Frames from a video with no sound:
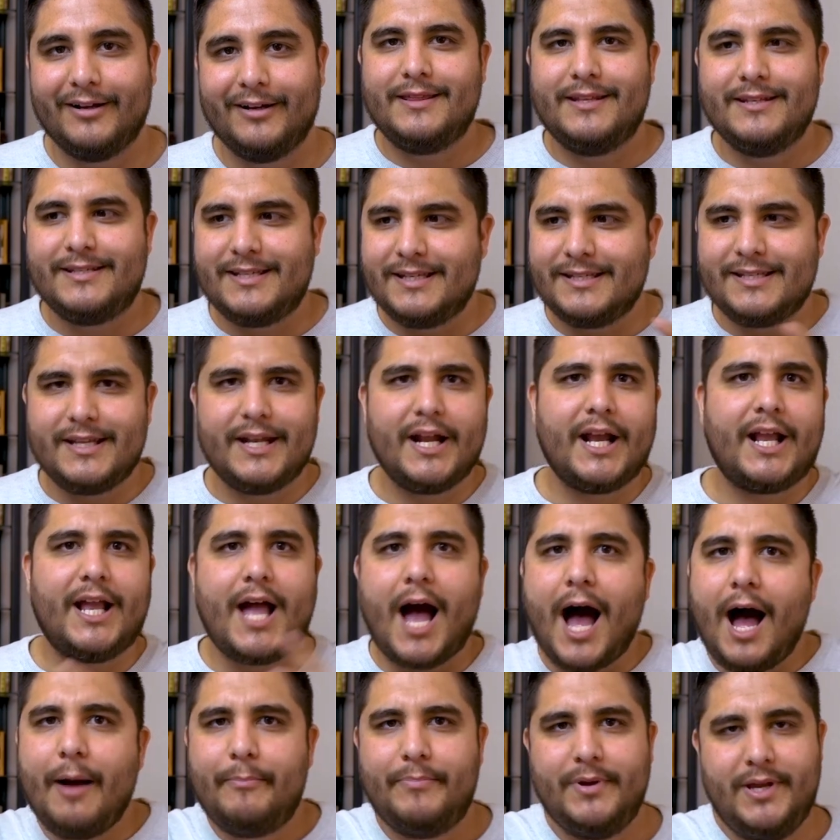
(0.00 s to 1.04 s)
This isn't a
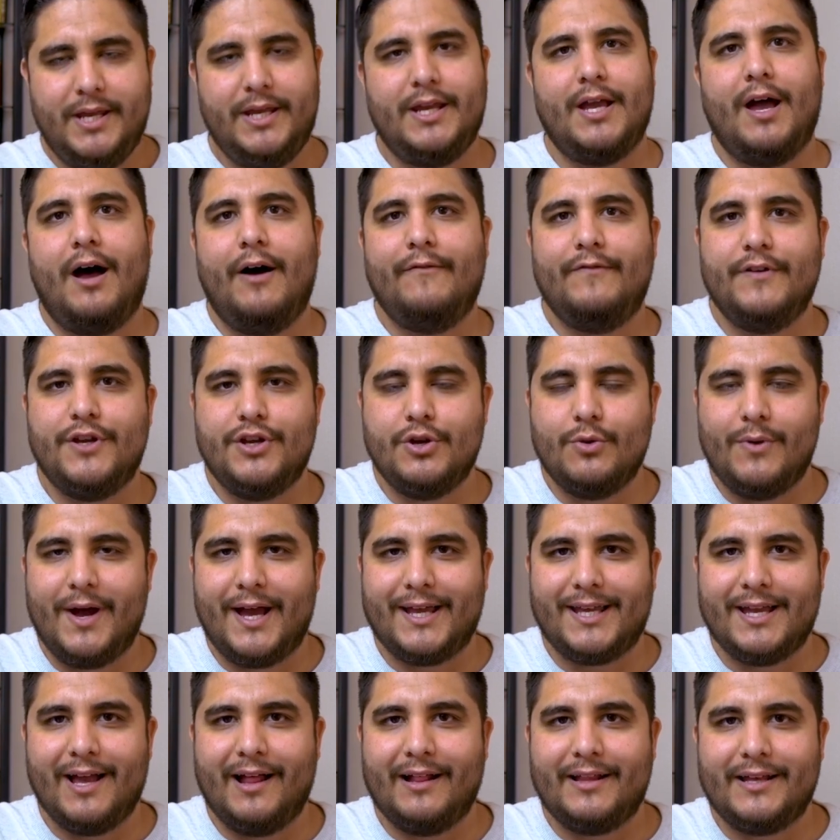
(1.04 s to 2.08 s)
copy of a
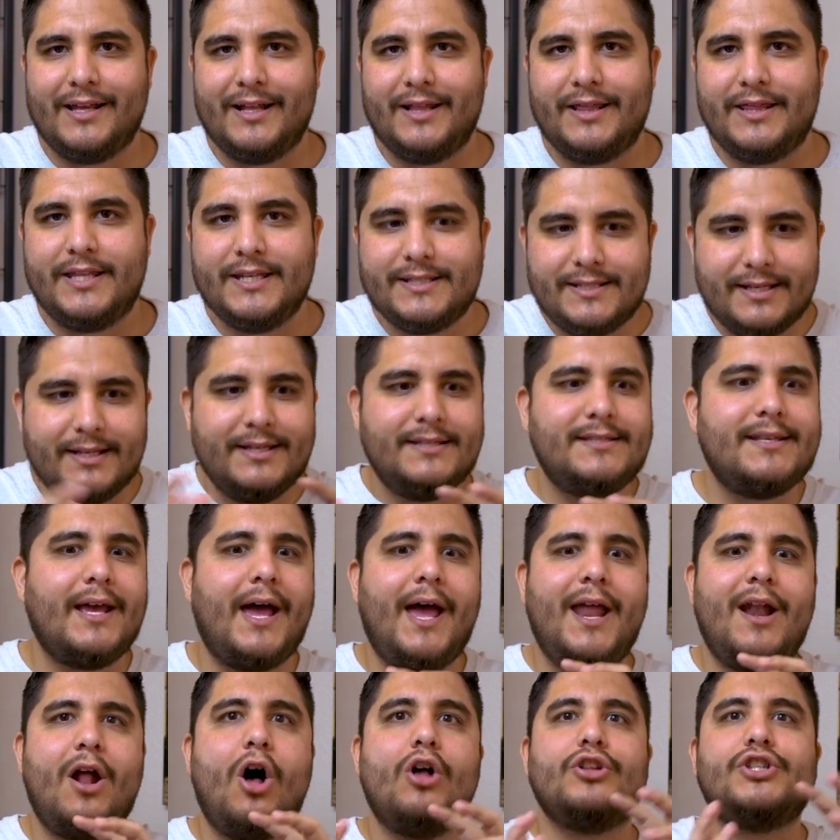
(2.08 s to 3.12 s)
euangelion. This is
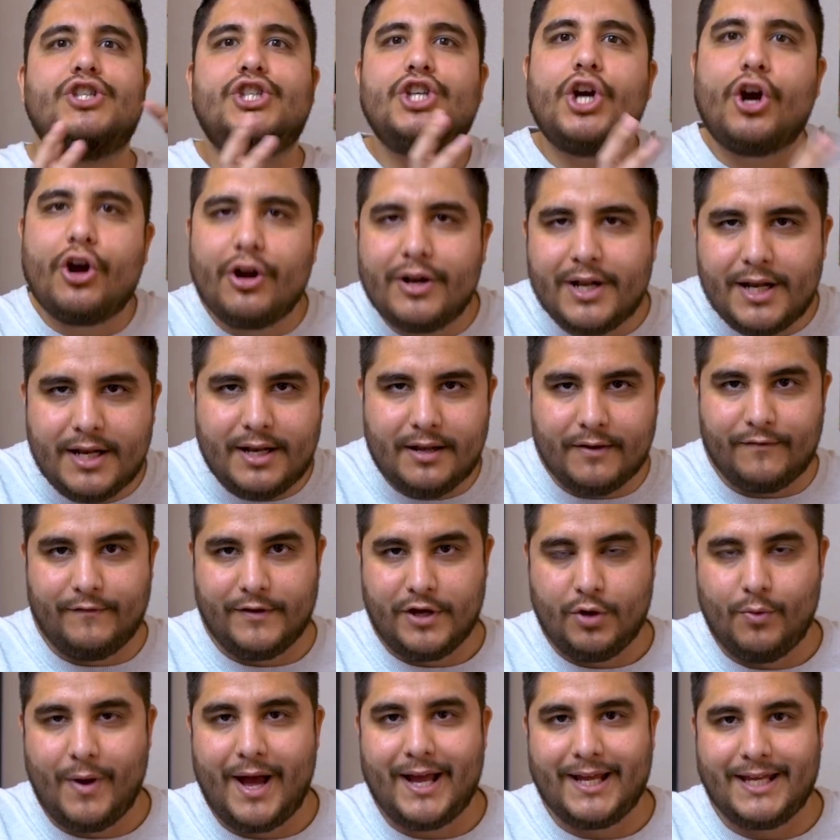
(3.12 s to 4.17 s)
an alternative
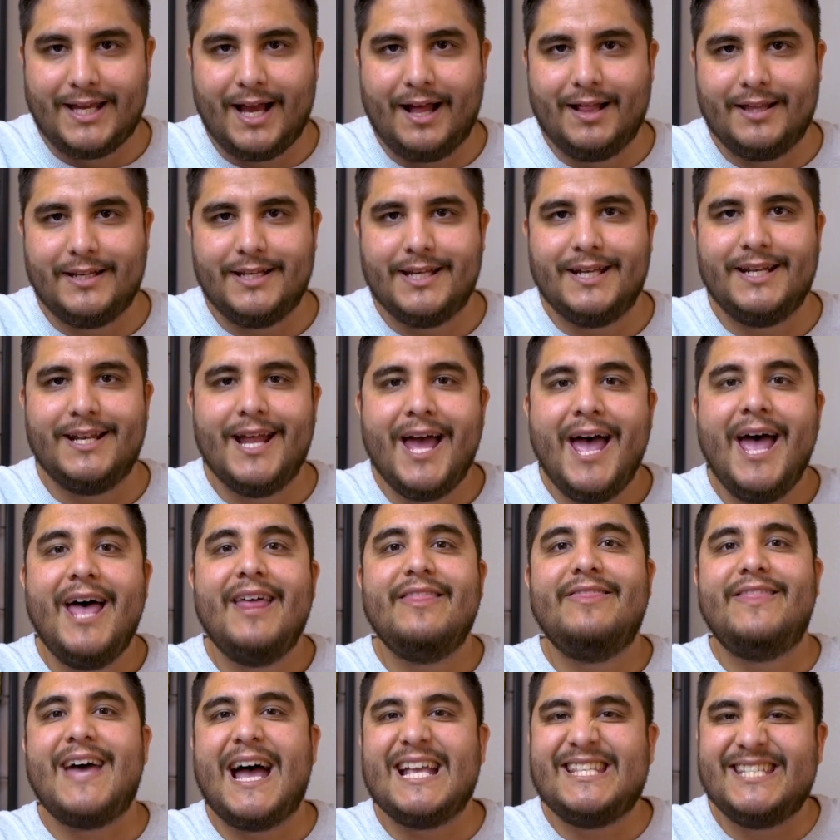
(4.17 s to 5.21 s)
euangelion
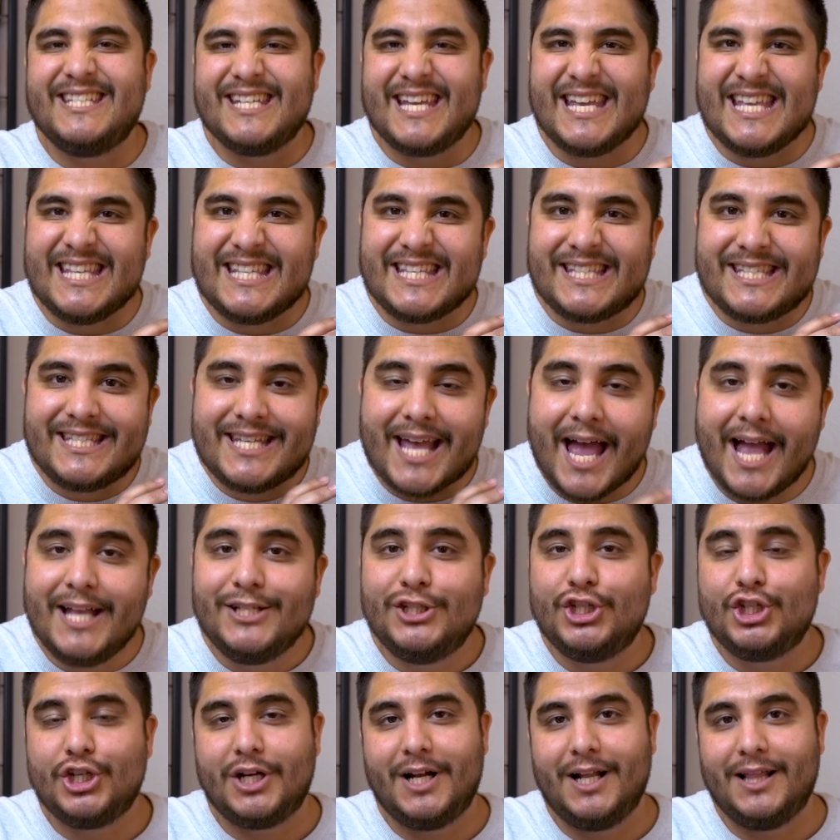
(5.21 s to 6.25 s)
that's
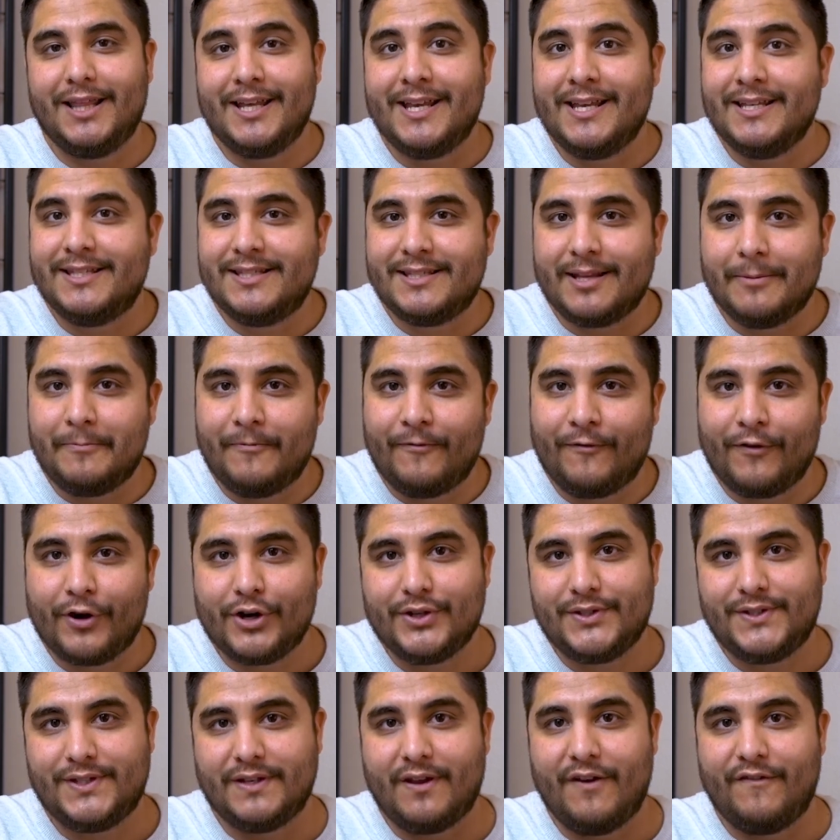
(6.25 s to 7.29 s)
intentionally
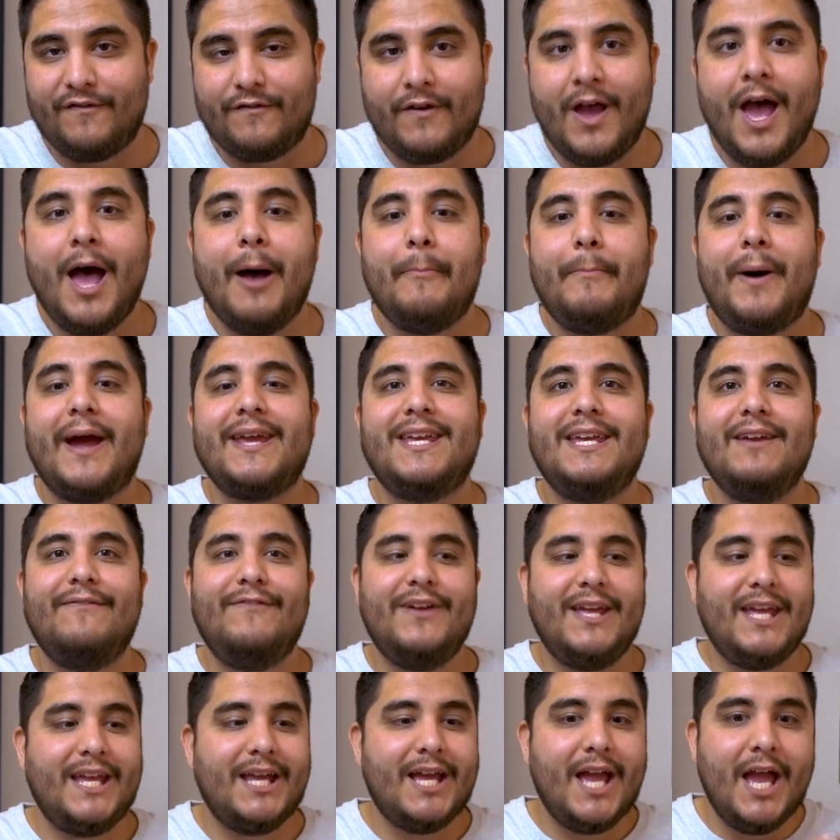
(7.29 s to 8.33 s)
subversive by
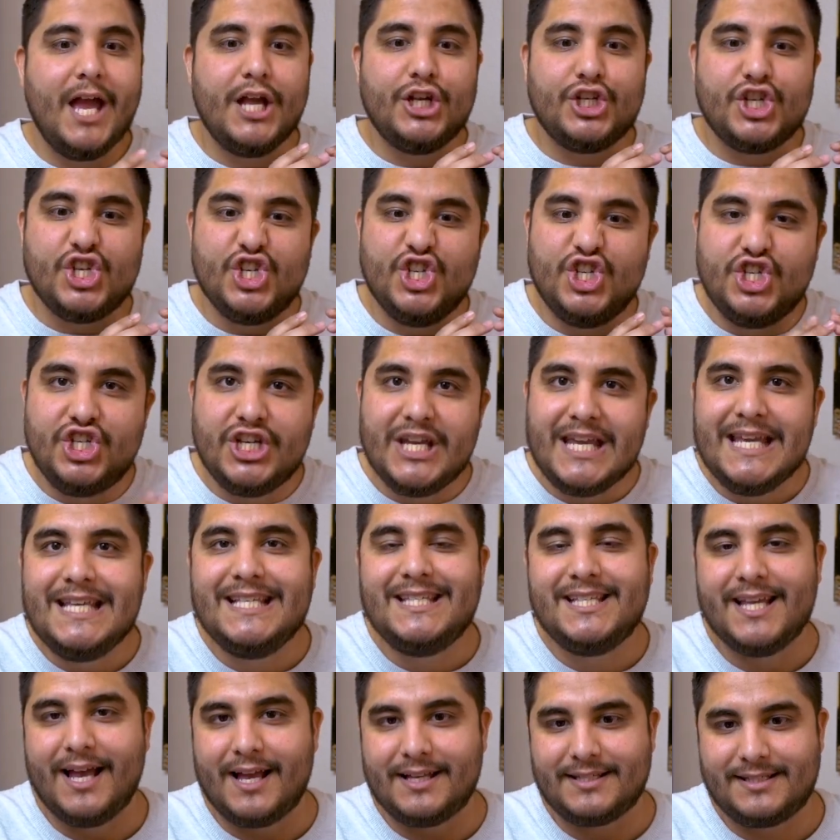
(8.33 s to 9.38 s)
giving
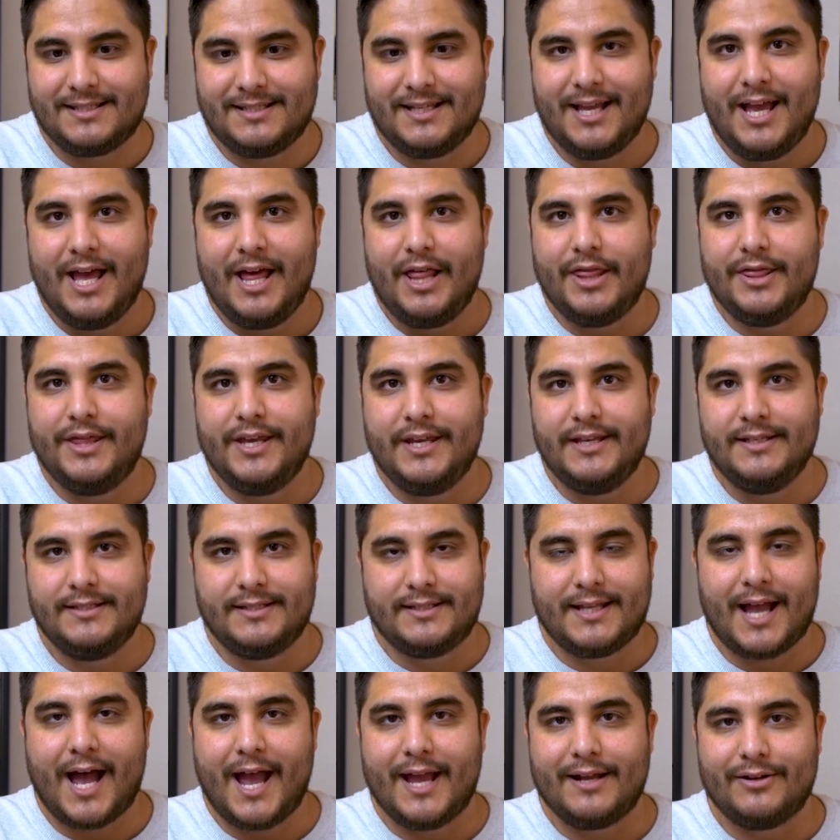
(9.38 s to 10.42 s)
Jesus
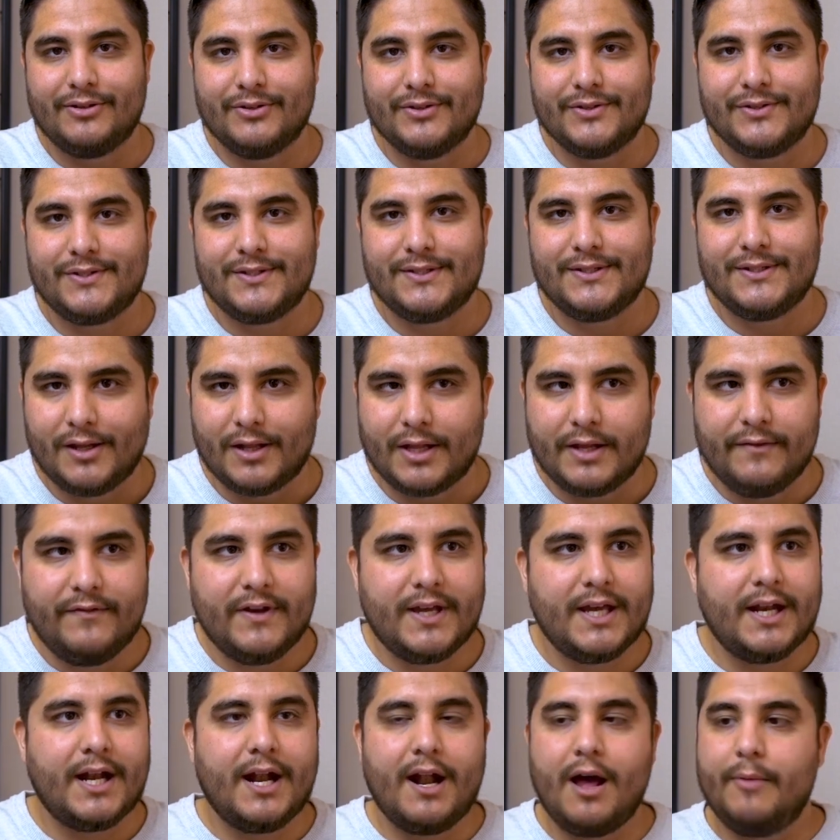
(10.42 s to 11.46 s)
these titles,
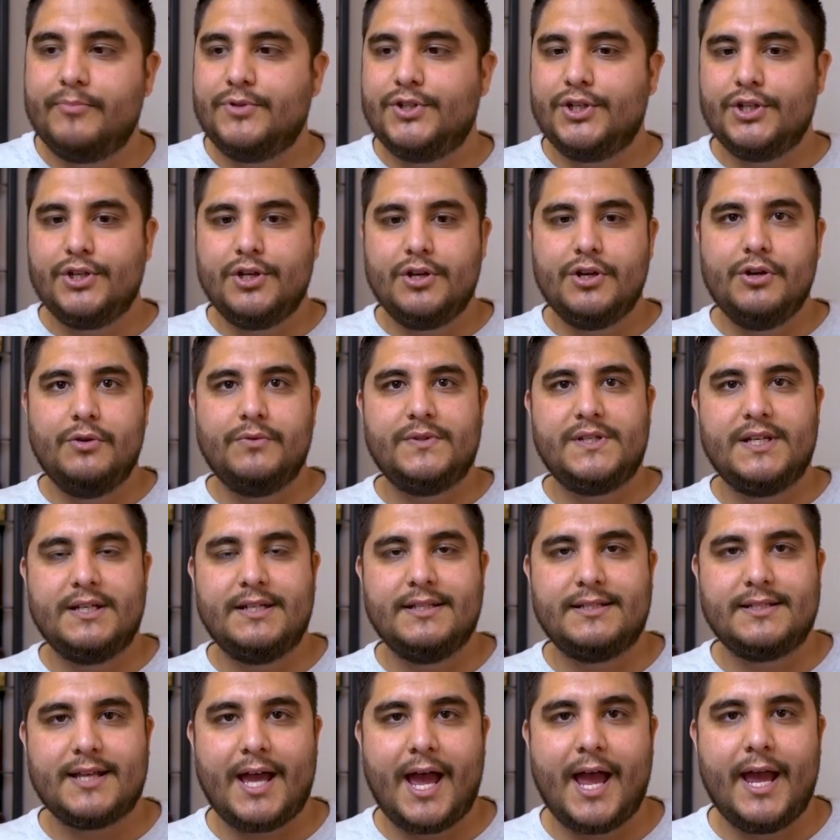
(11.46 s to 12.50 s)
leaving it up to you to
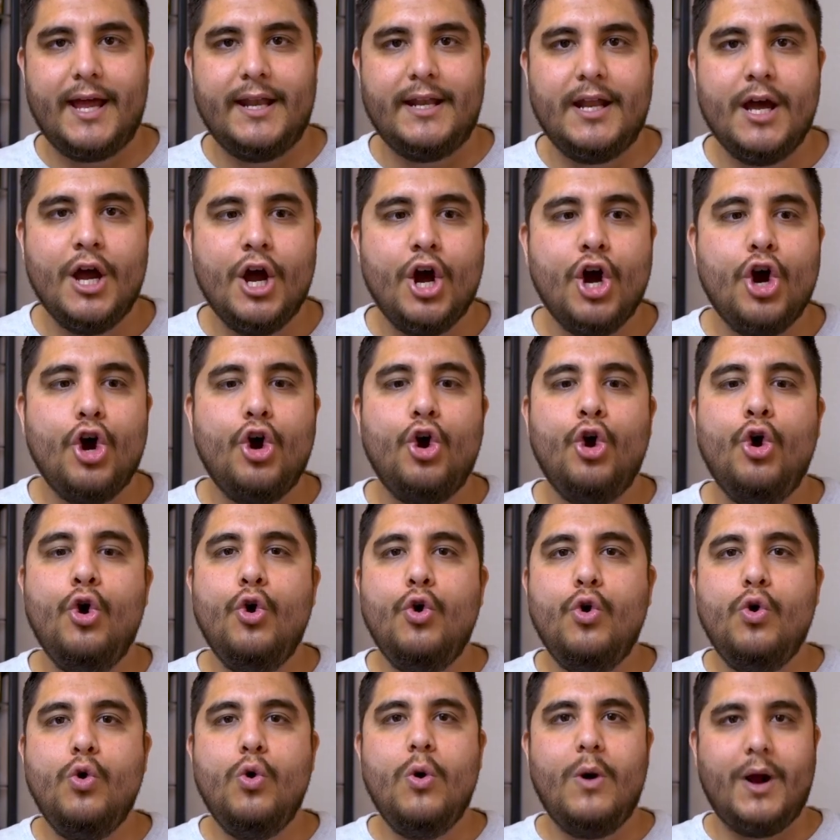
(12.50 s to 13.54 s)
decide
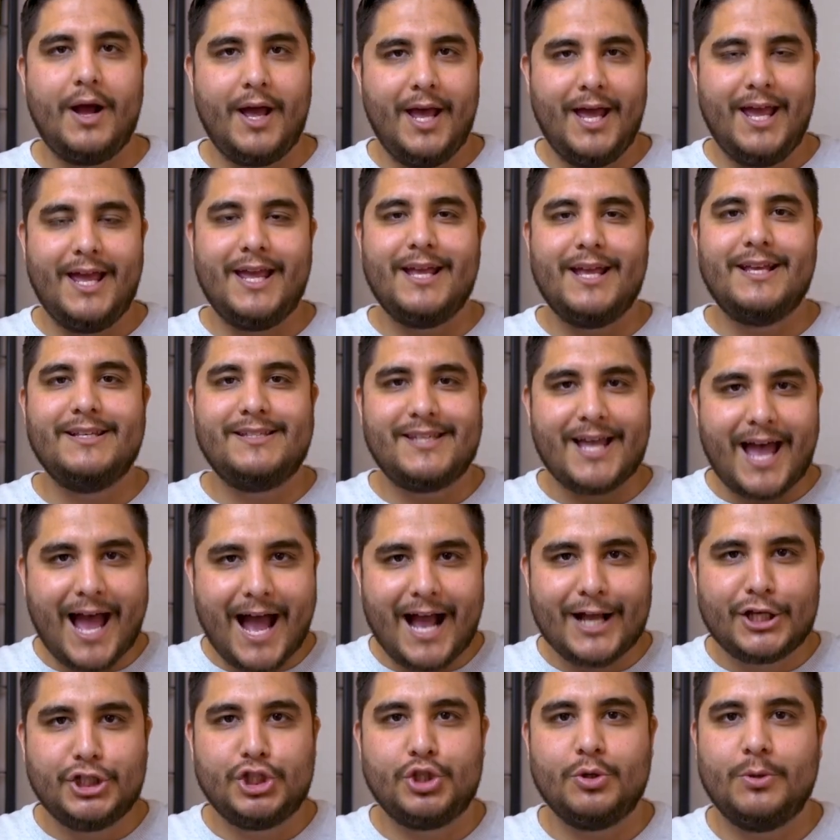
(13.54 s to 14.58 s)
who is
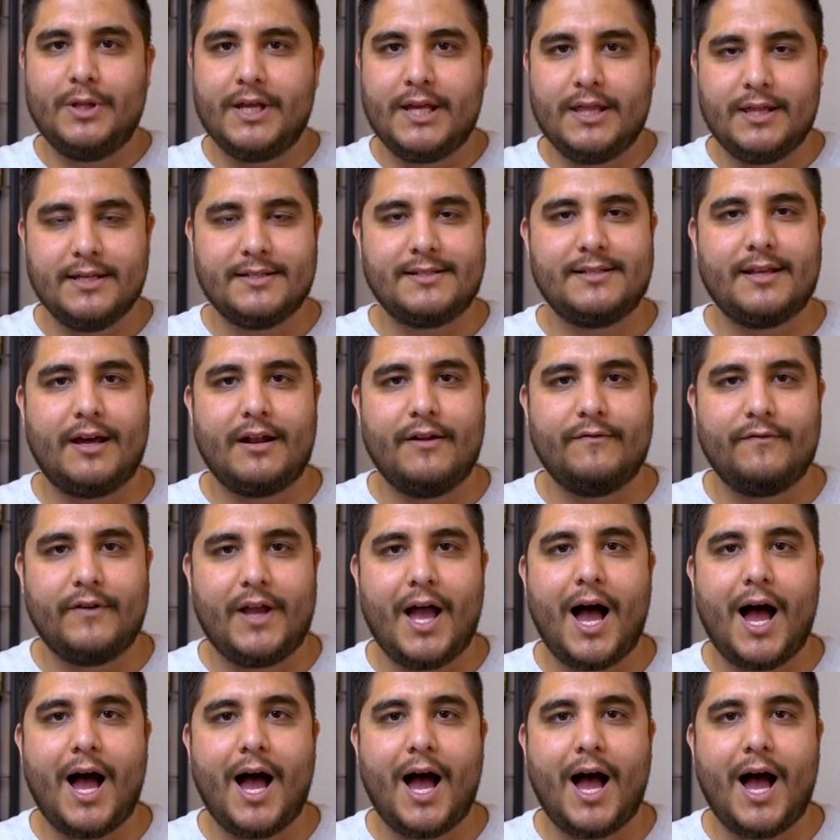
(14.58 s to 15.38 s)
actually the Son of